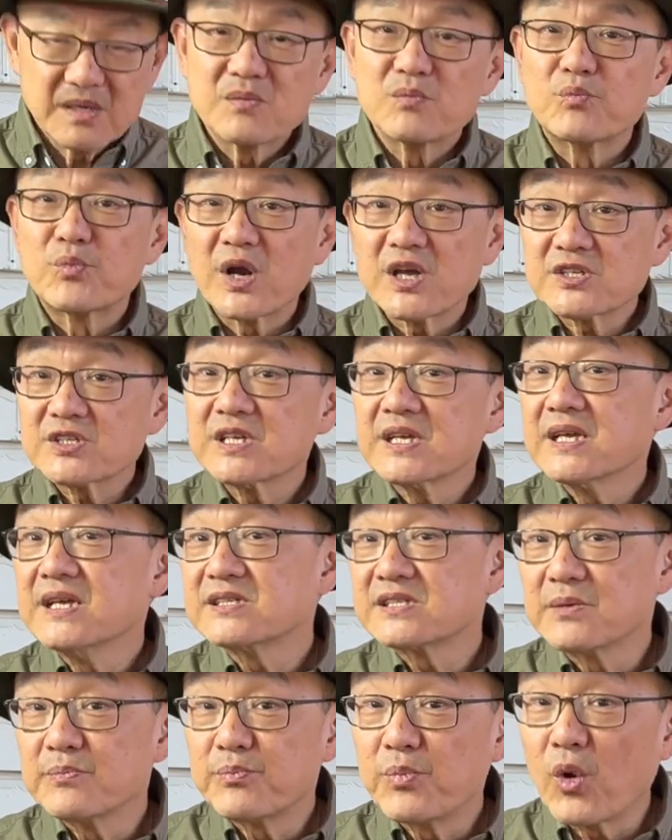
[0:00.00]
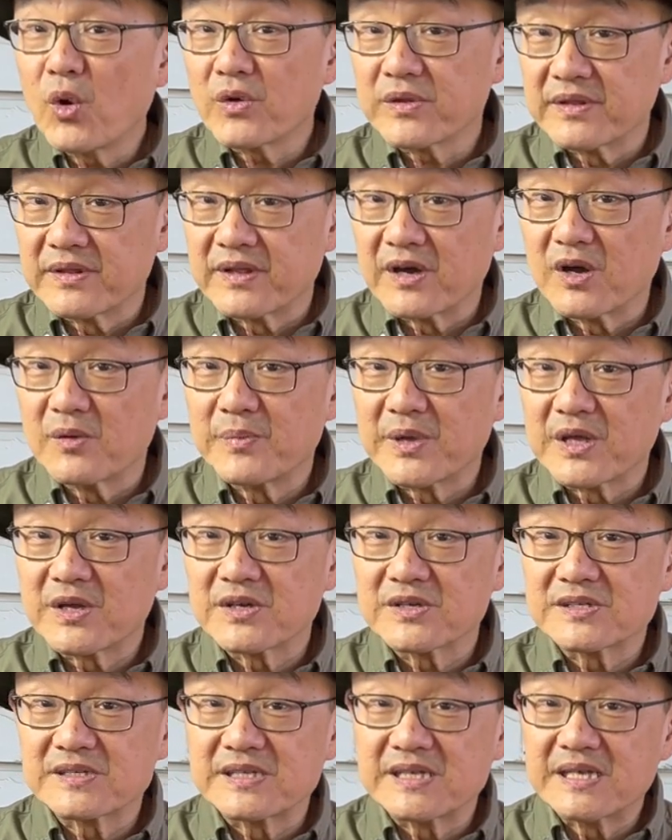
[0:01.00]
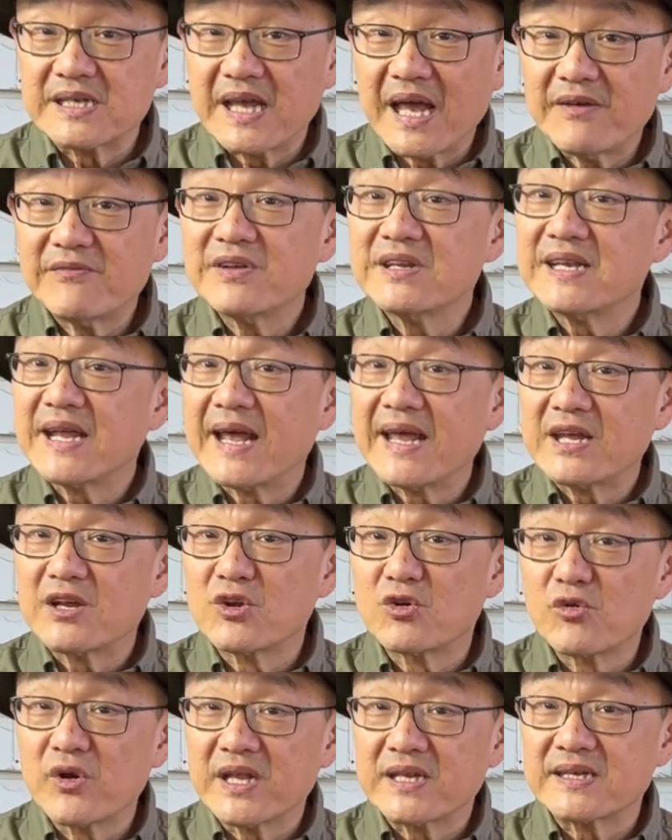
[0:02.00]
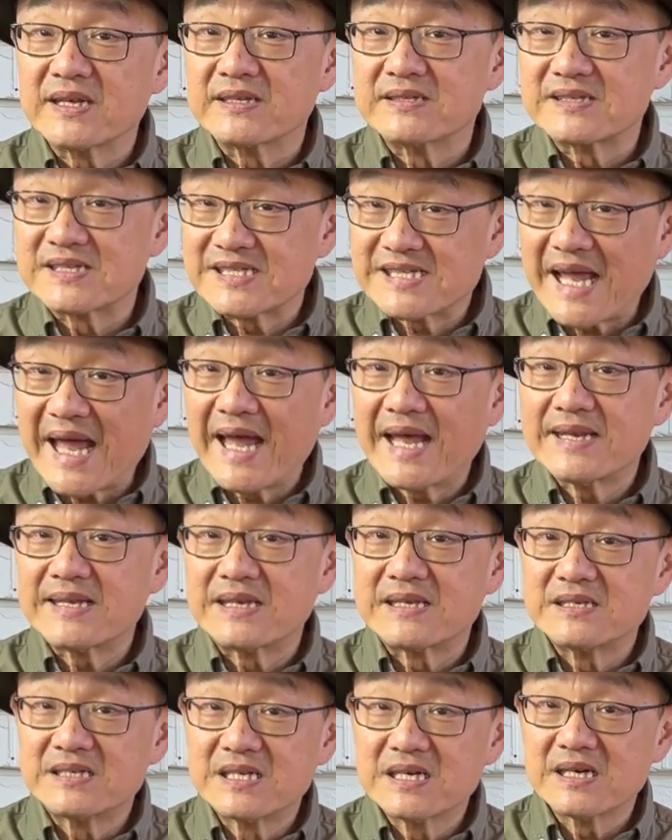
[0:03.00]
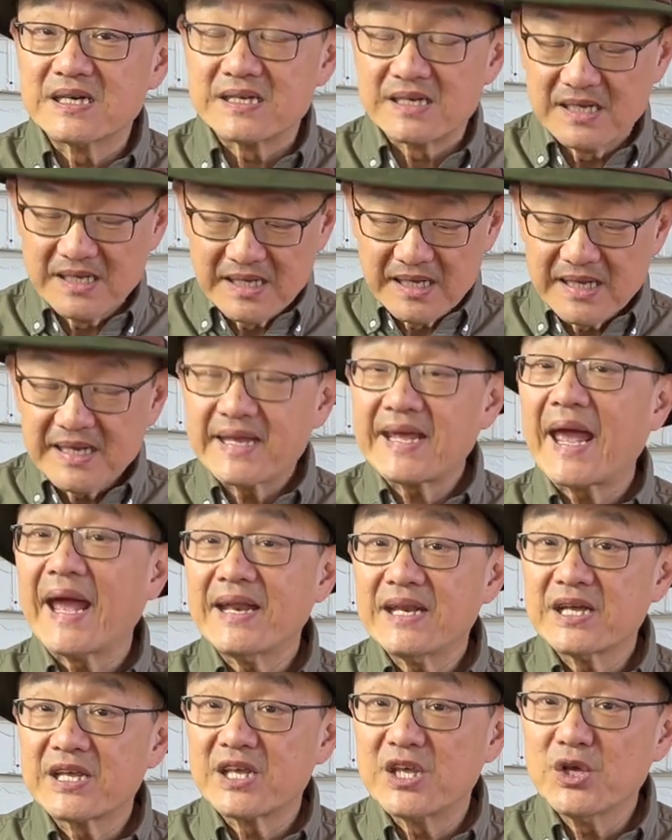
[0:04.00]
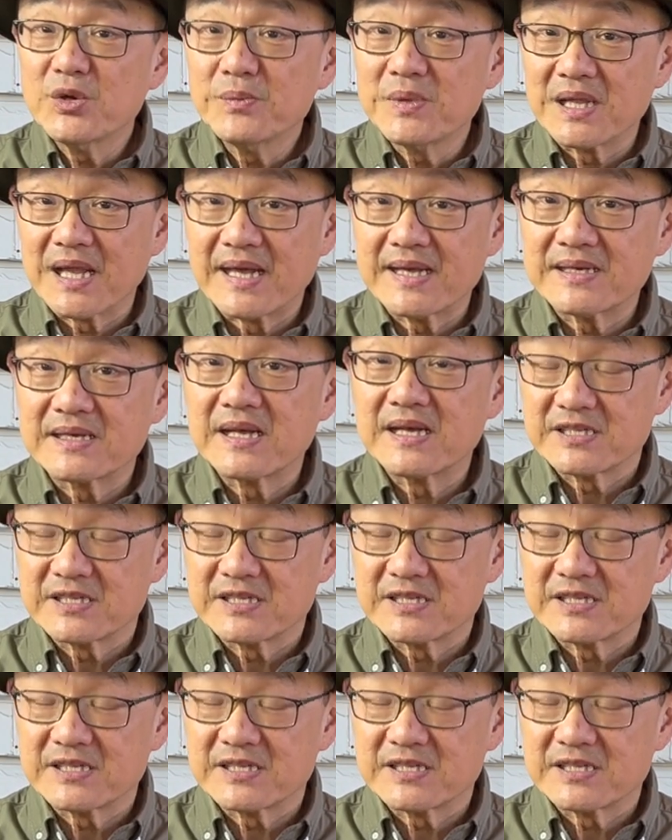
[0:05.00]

Brushing is important though because the everyday grit and sand and dirt can accumulate,